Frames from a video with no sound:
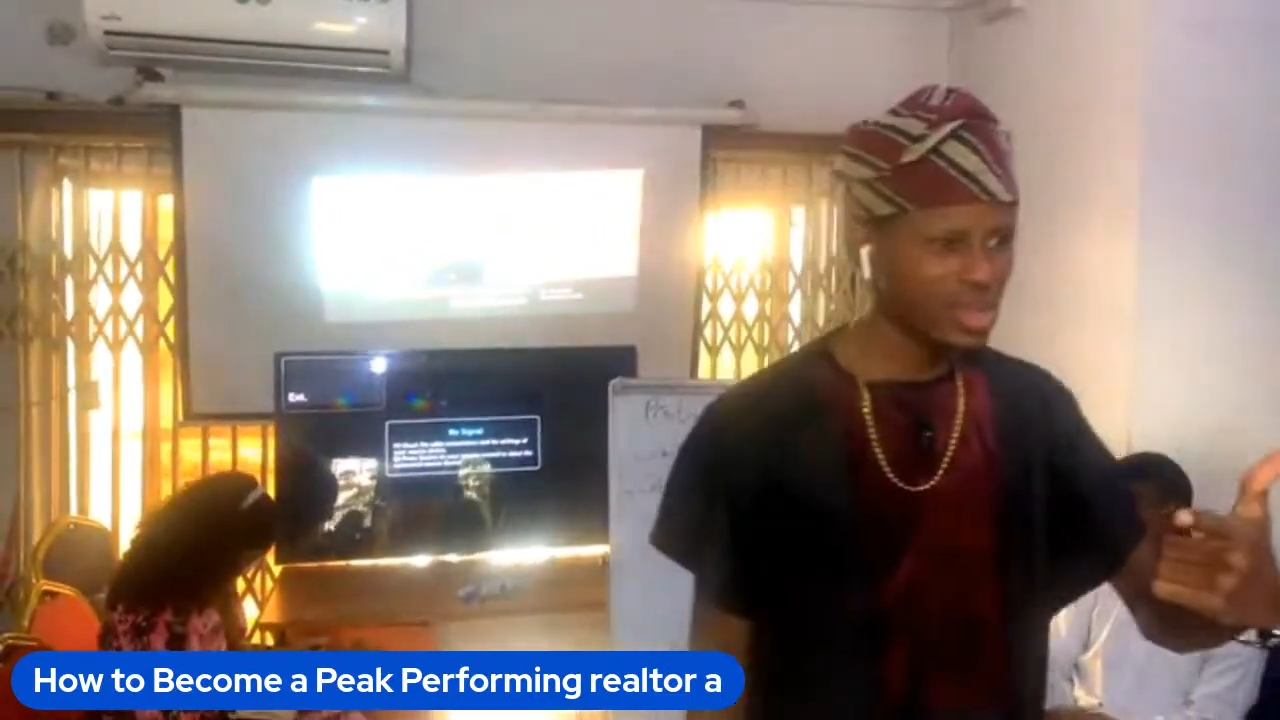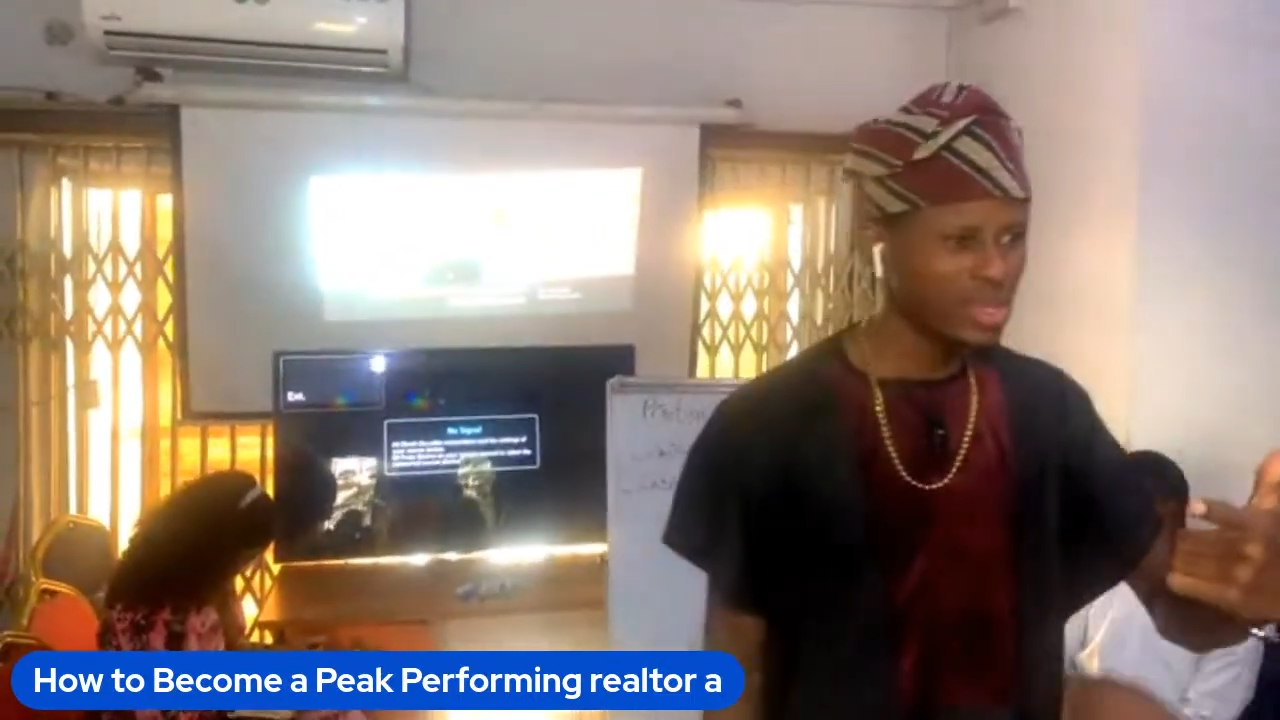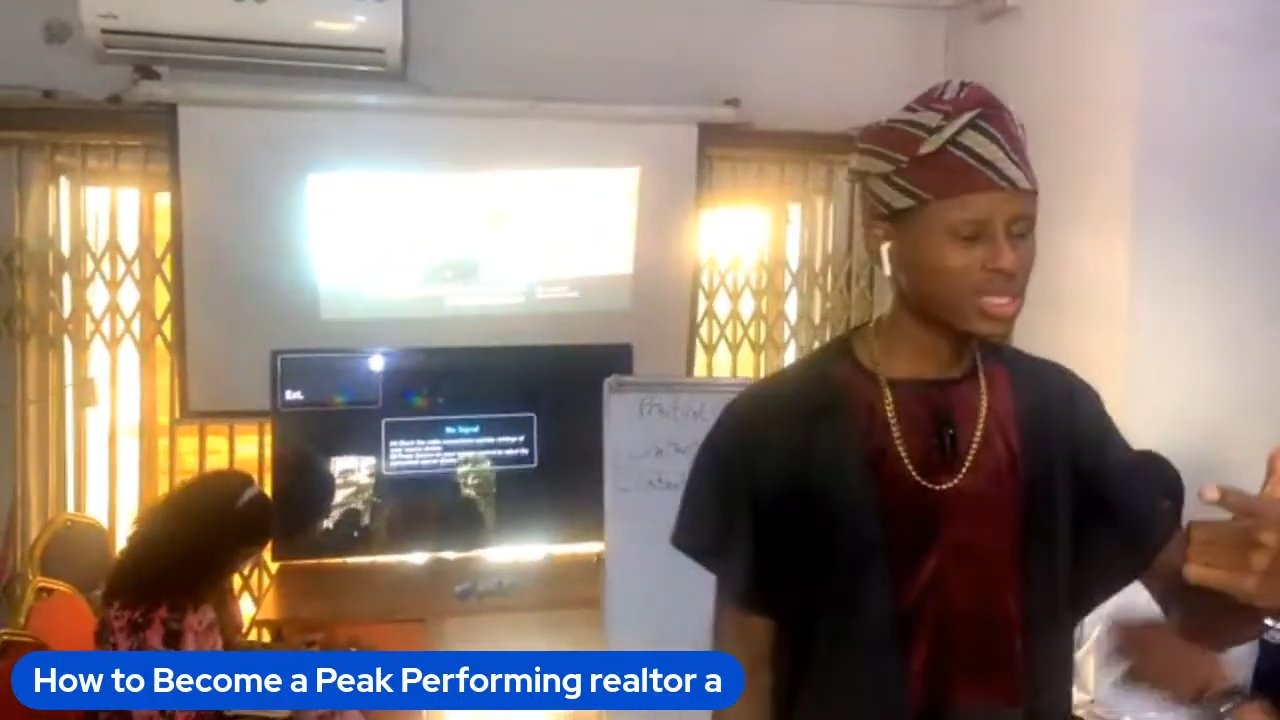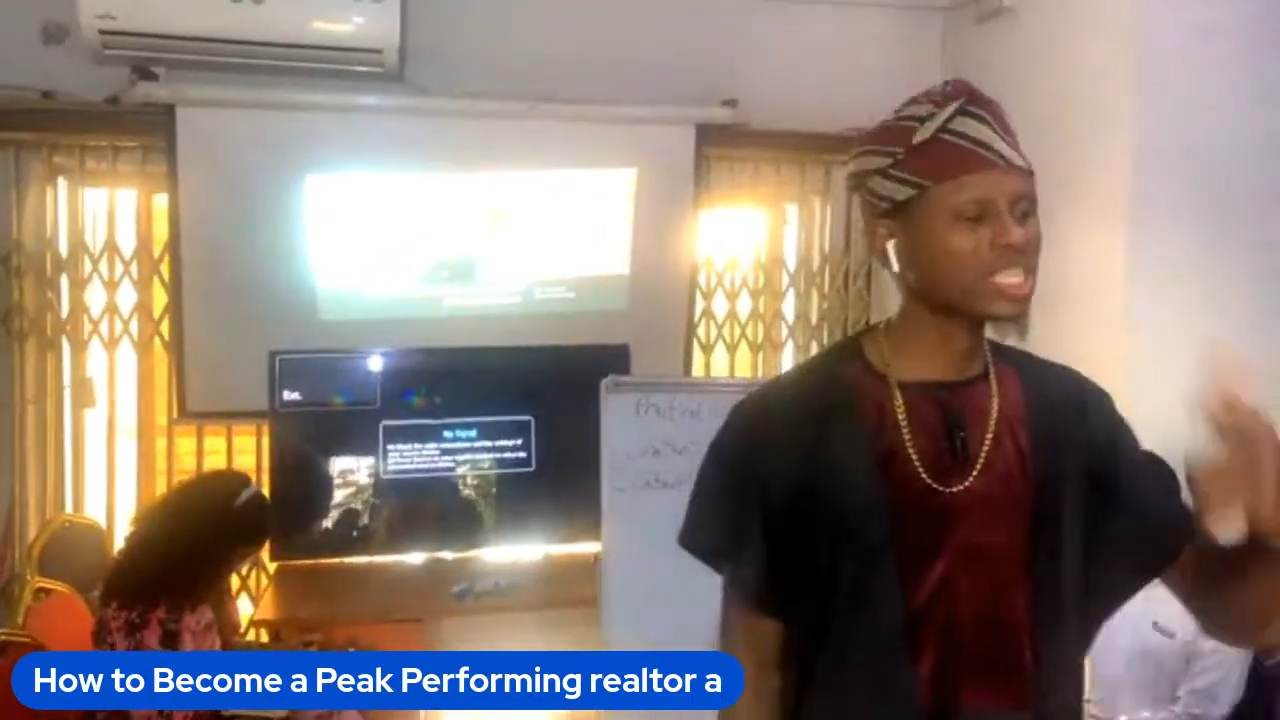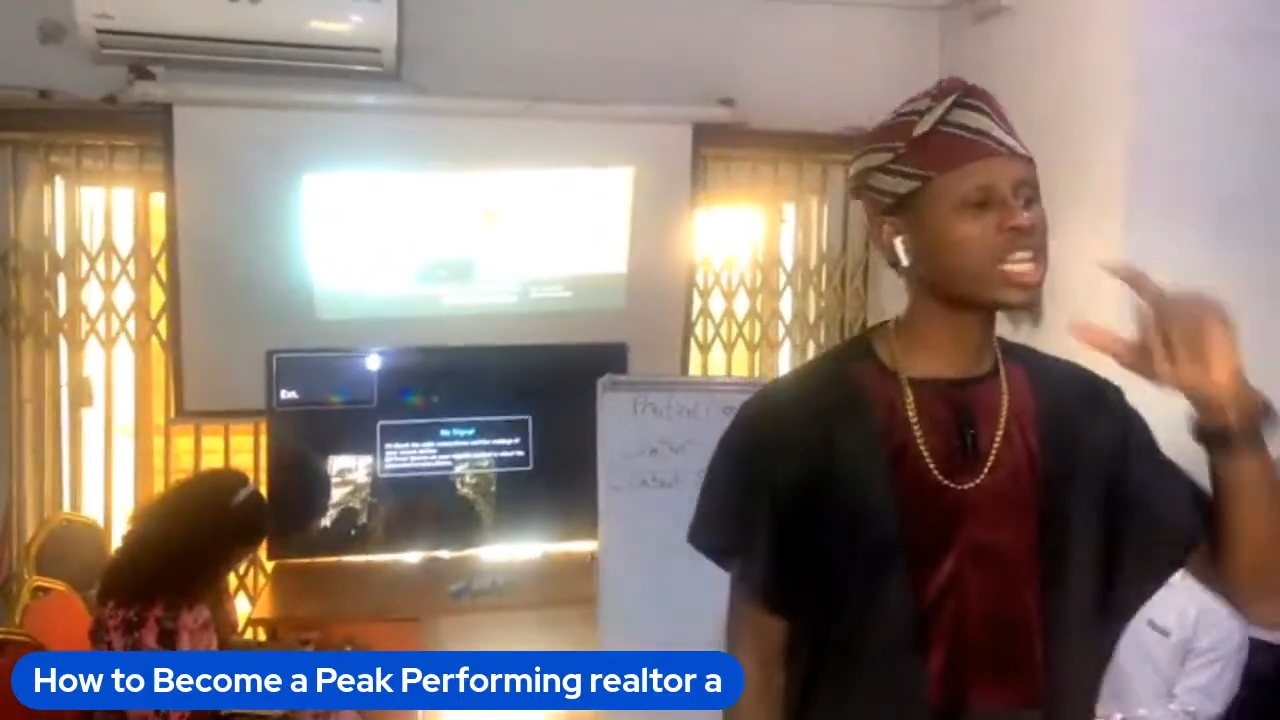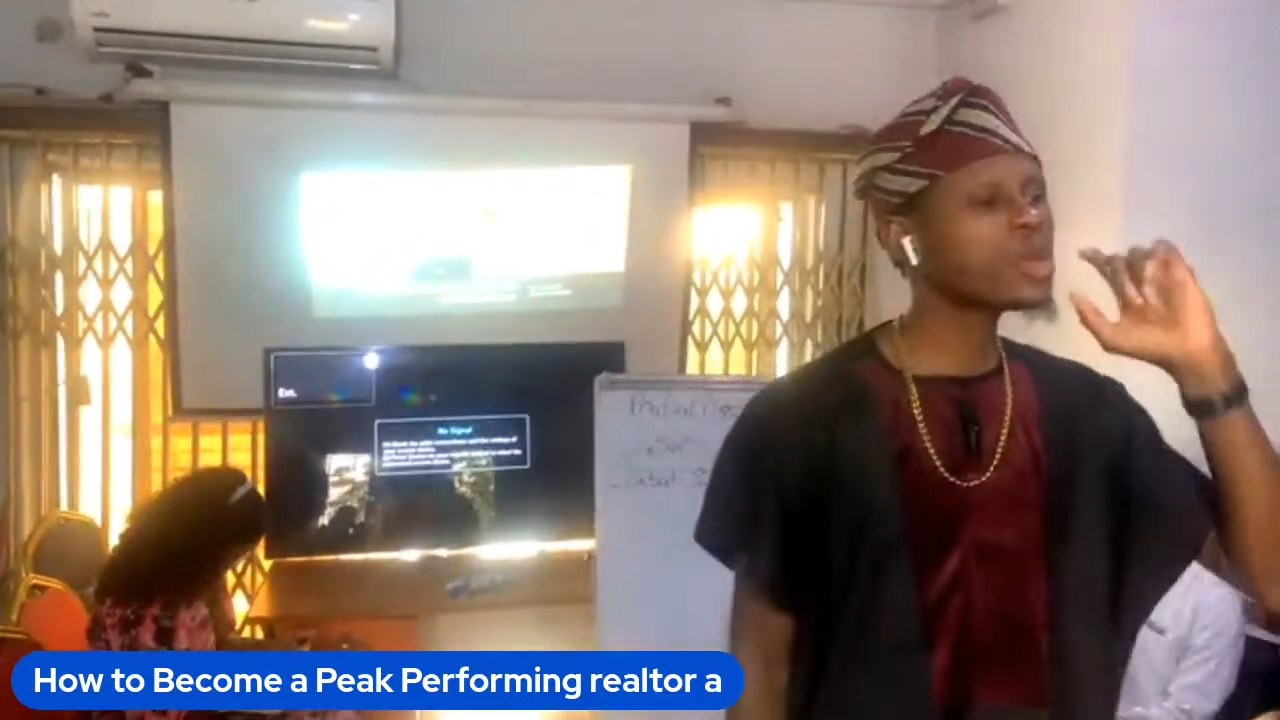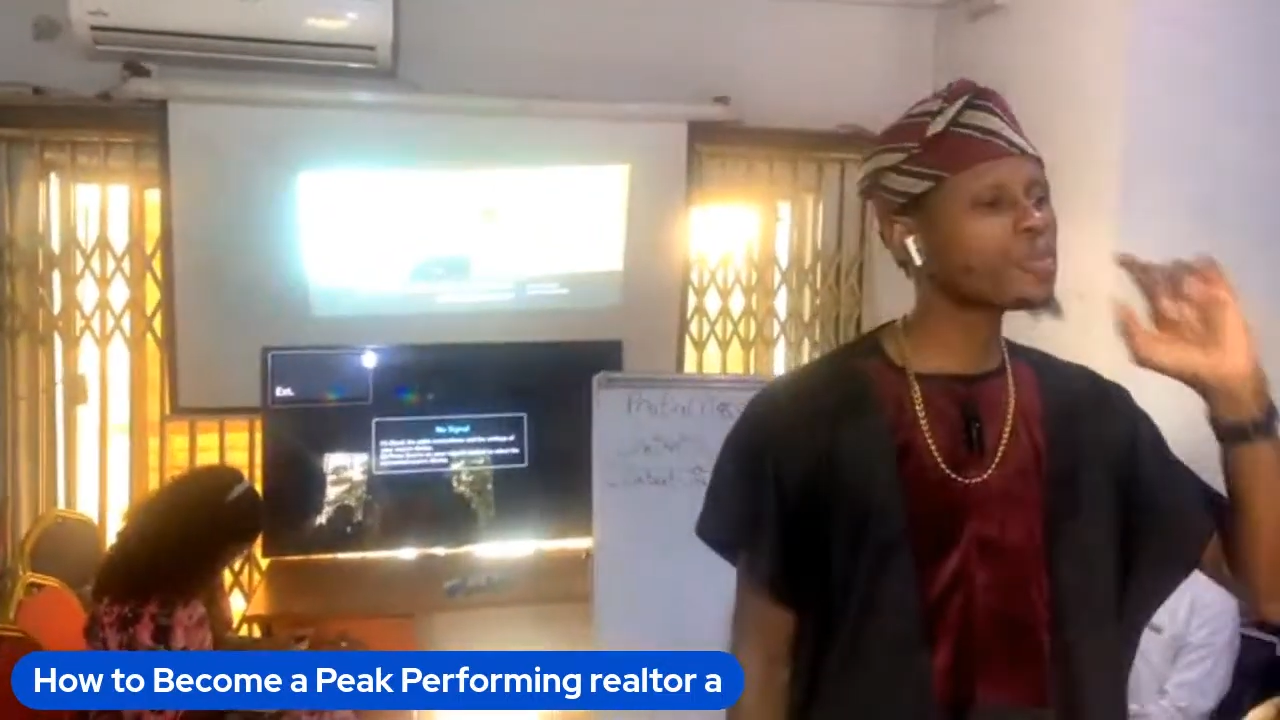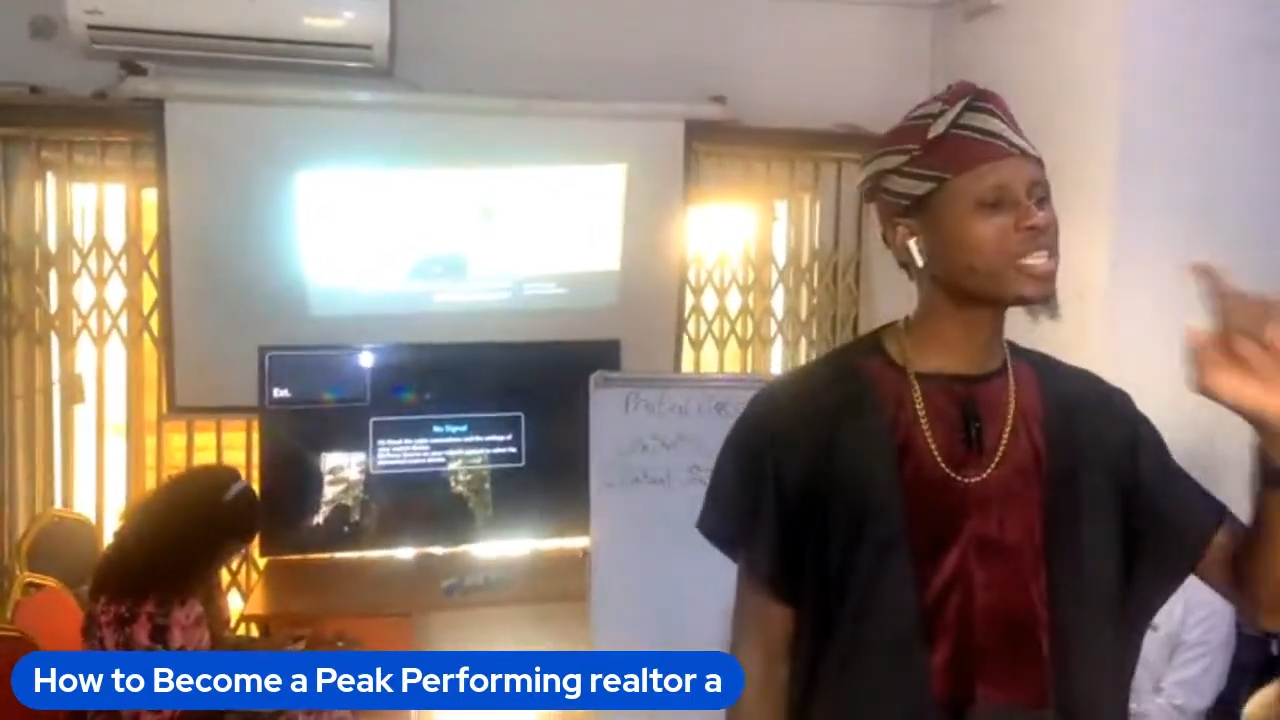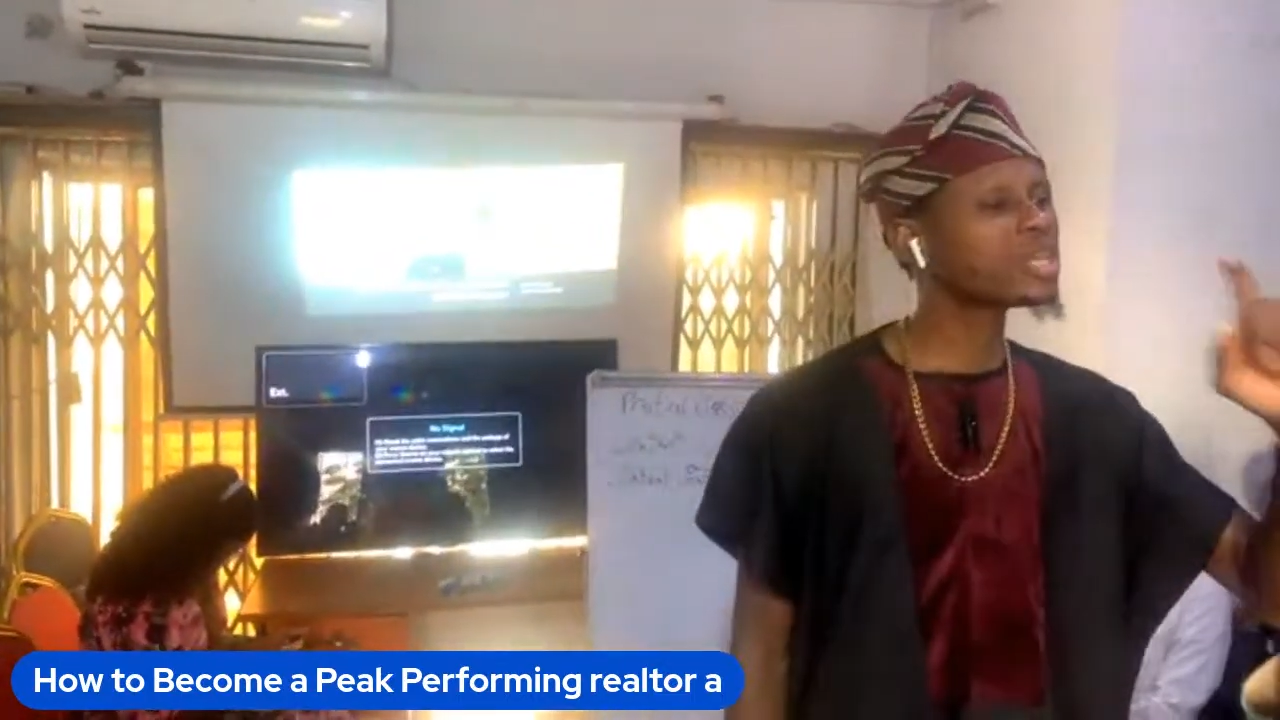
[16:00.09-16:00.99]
Sleep is